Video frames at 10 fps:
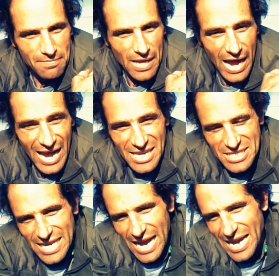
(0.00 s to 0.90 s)
high as a
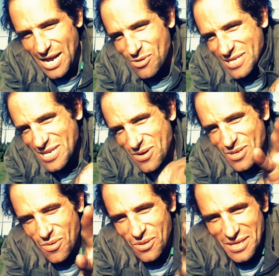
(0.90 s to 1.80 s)
kite. I was
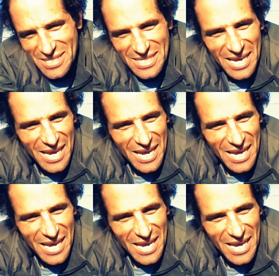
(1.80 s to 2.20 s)
doing this